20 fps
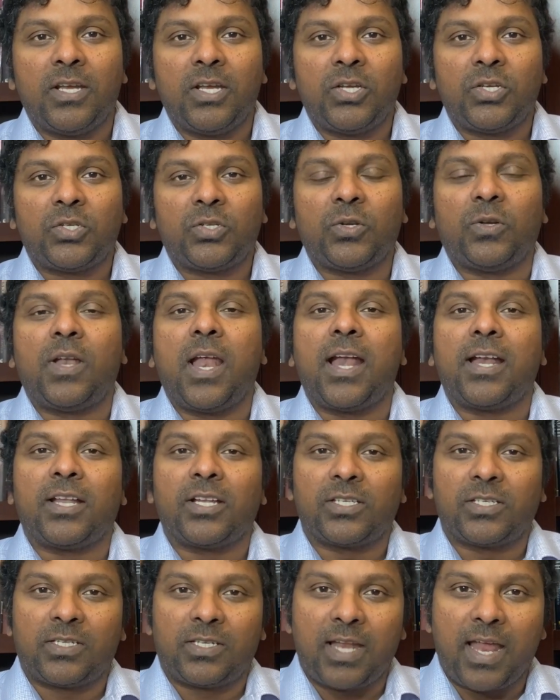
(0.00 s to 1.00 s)
should
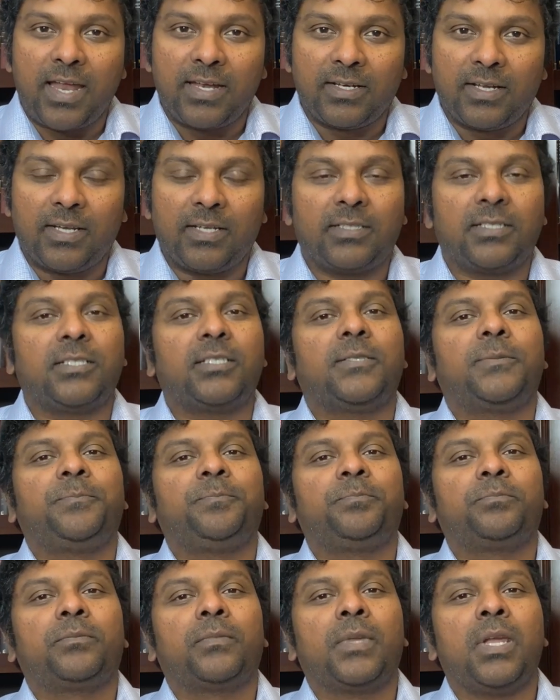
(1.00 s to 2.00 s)
understand it.
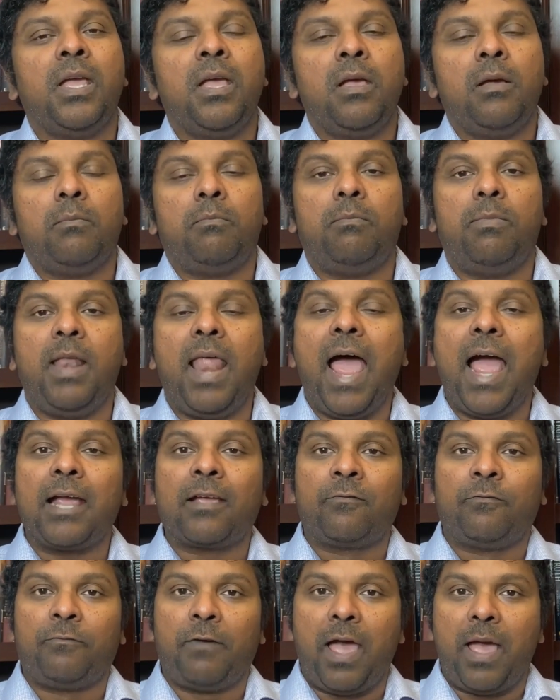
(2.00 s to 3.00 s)
Black
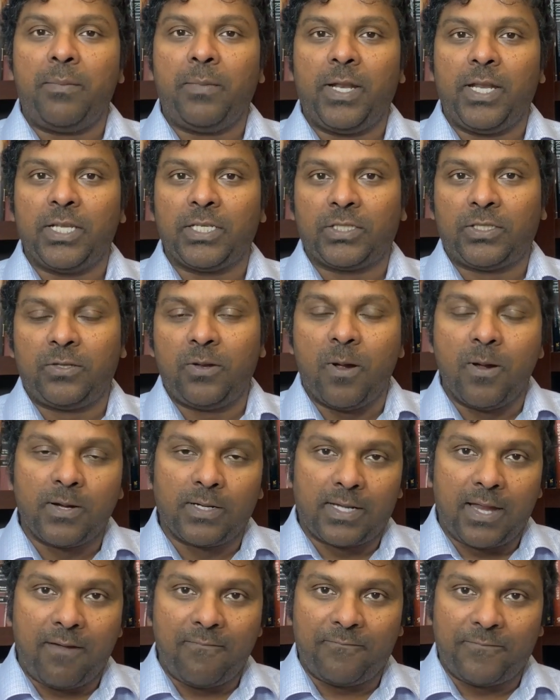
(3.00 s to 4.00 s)
families don't
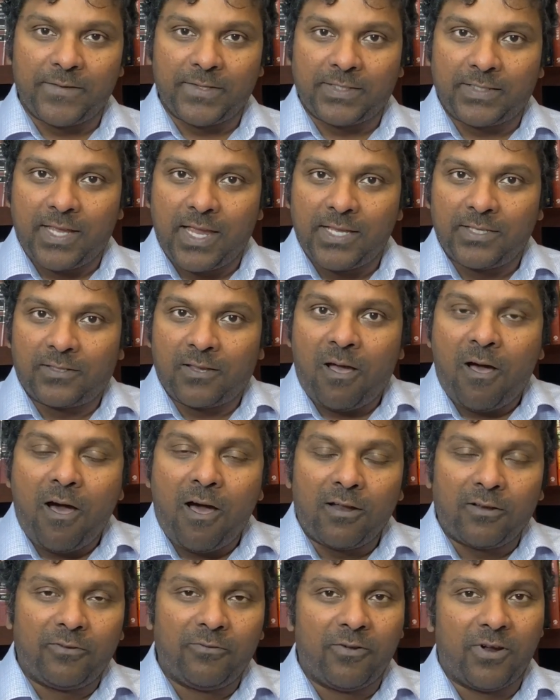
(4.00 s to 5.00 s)
emphasize
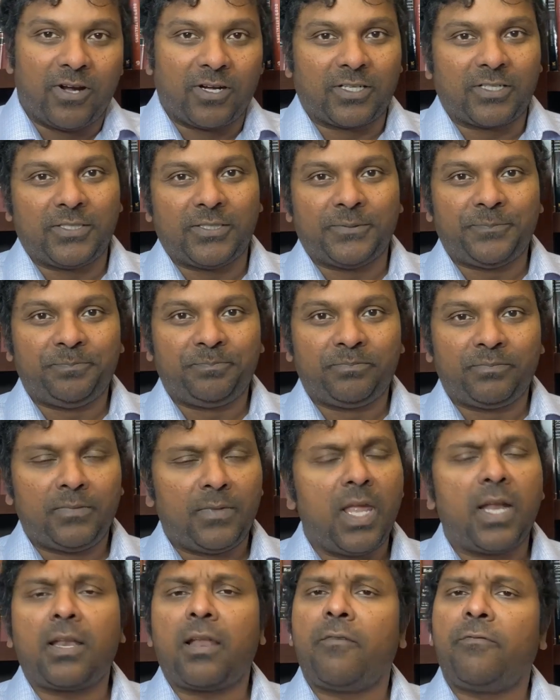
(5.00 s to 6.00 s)
hard work.
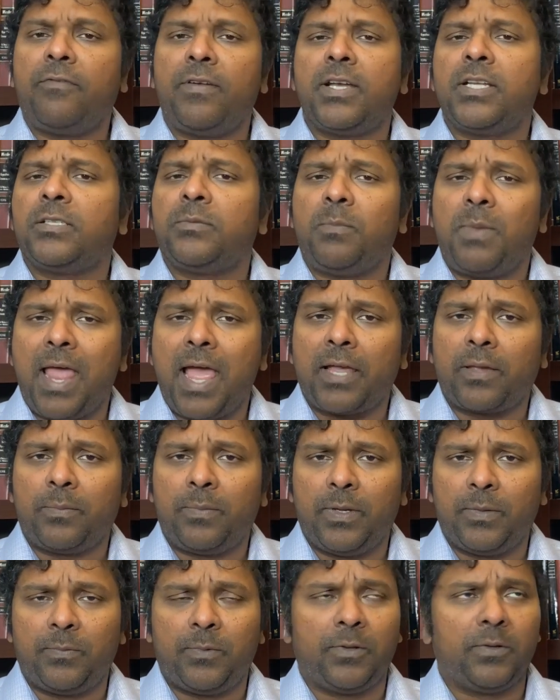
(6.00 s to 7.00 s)
That offends black
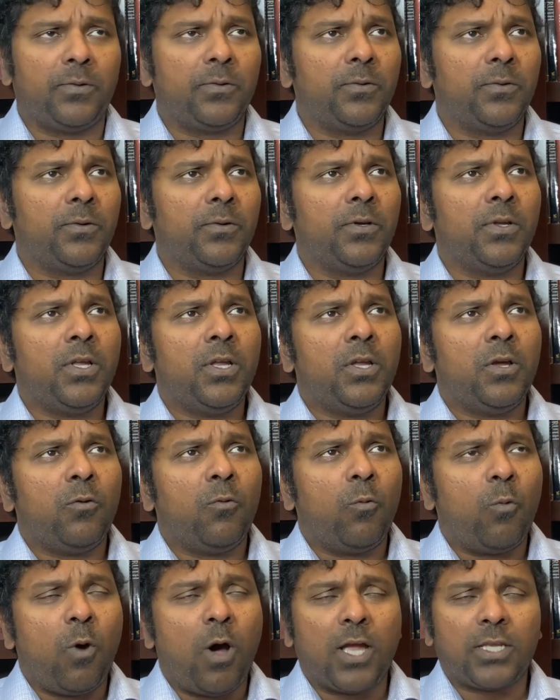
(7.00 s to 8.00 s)
people who
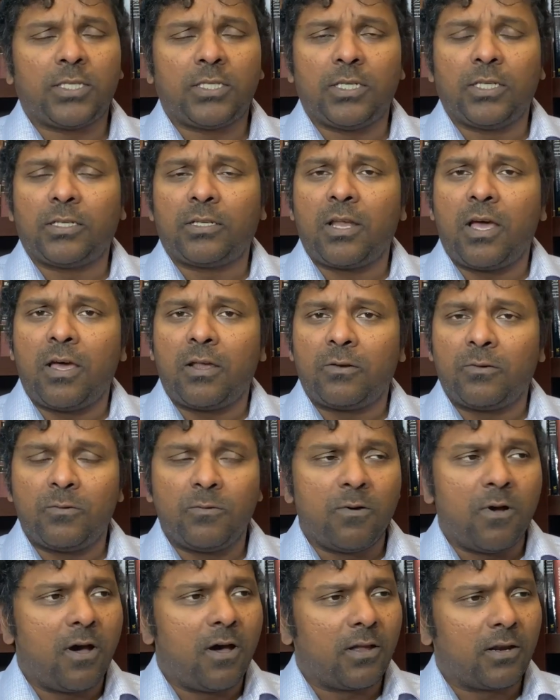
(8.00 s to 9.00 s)
watch it or who
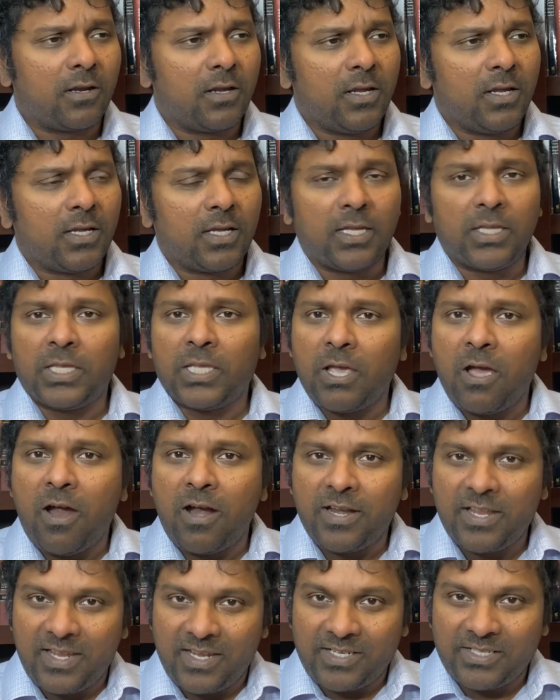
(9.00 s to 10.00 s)
are in the
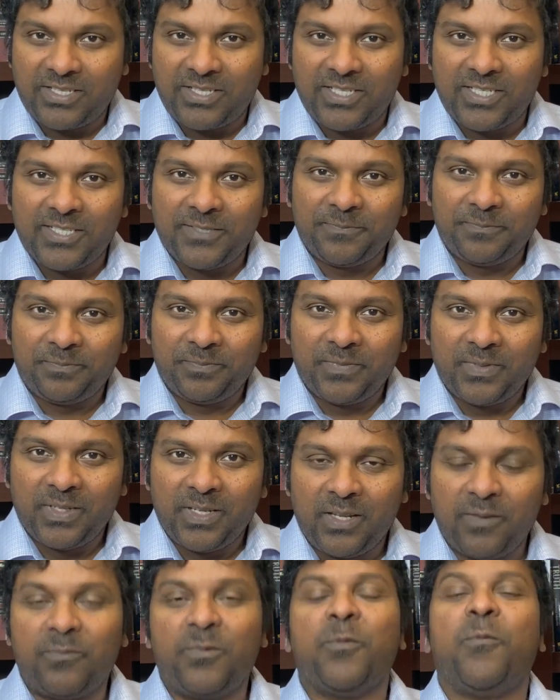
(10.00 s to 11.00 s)
audience.
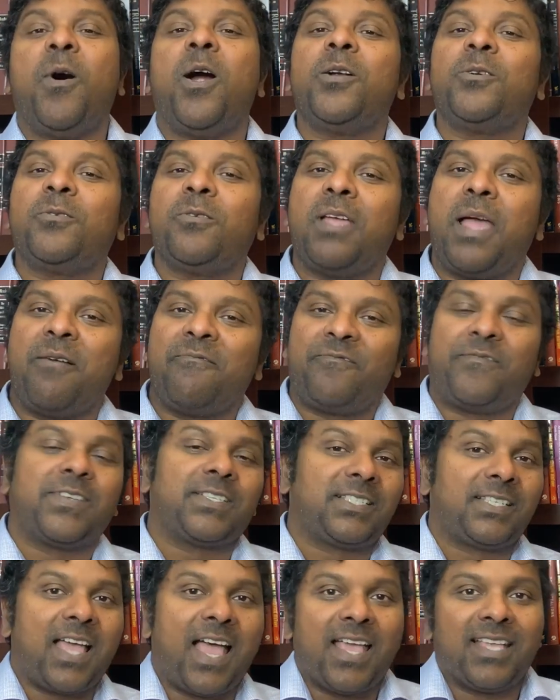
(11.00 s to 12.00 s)
If you want to
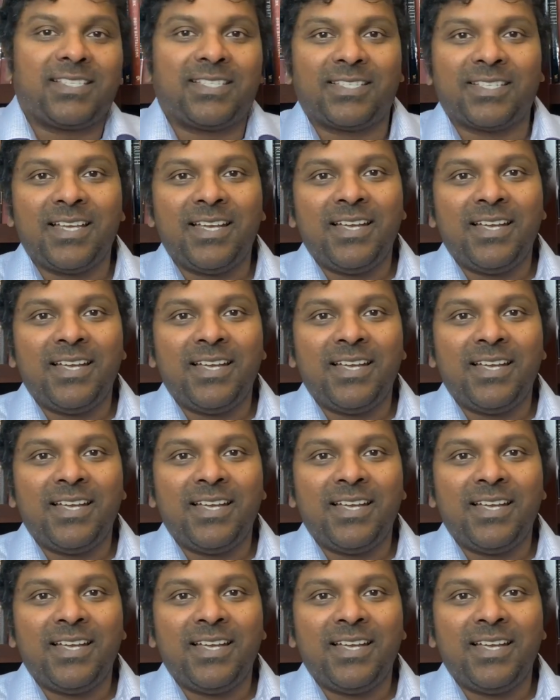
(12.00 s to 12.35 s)
emphasize